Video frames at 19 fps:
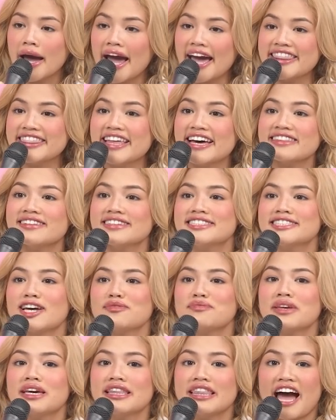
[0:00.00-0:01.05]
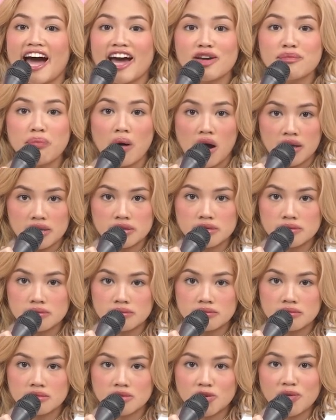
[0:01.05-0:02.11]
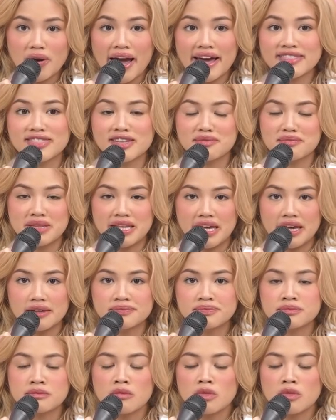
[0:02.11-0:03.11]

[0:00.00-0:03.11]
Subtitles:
And then he sent me an iPod randomly